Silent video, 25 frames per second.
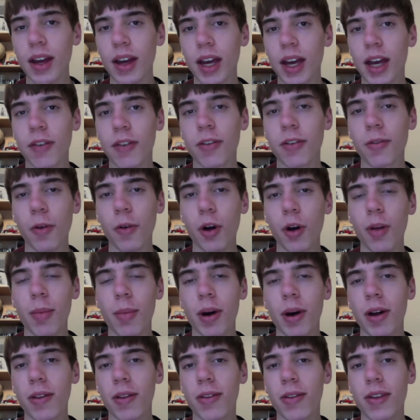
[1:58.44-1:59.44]
If you've heard
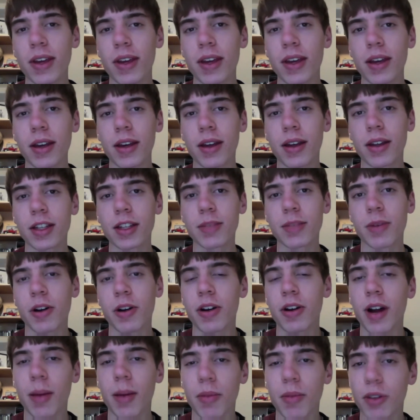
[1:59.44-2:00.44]
about the Spirit
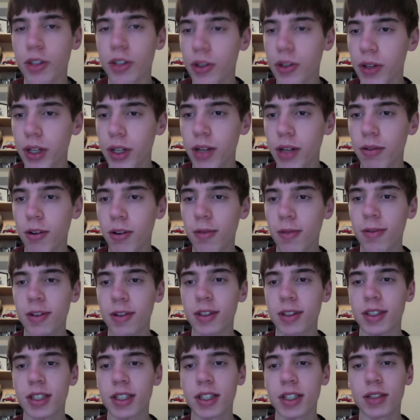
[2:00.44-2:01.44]
and Opportunity
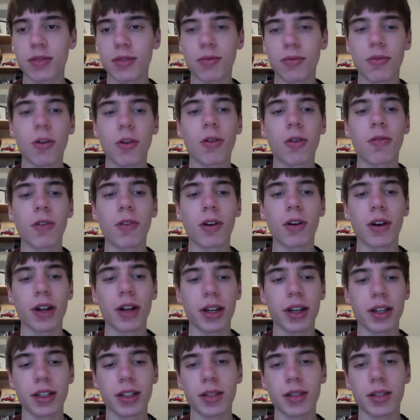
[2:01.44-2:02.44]
rovers, this rover is